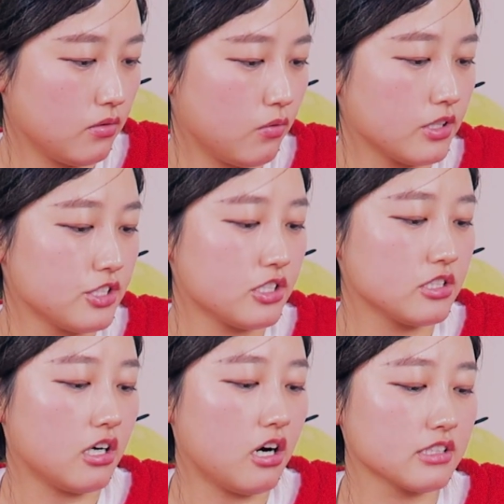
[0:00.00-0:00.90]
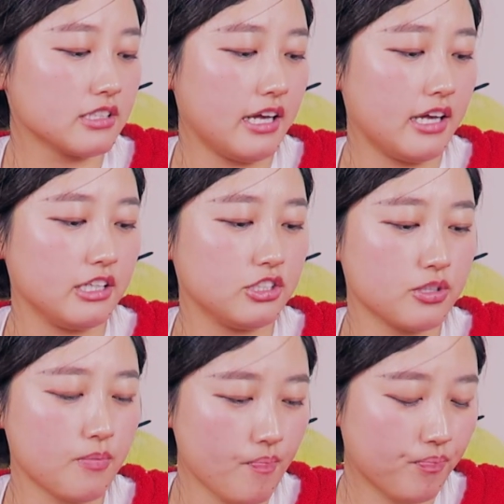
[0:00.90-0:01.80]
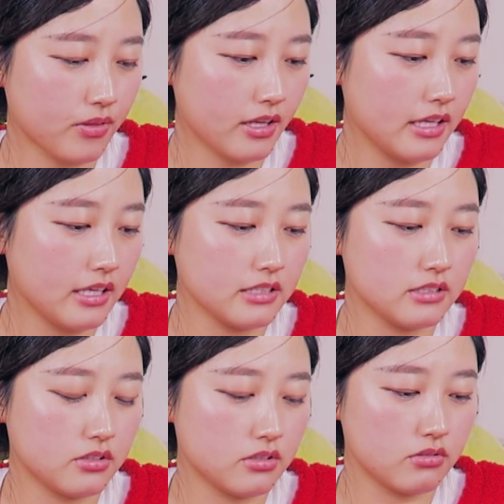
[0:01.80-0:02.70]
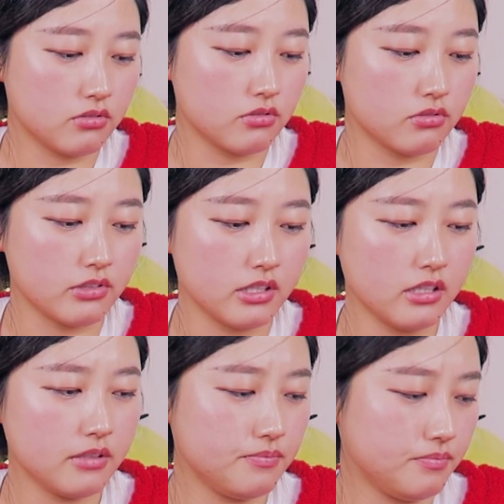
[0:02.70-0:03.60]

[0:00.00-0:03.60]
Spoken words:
What is your dog's age? He's 3.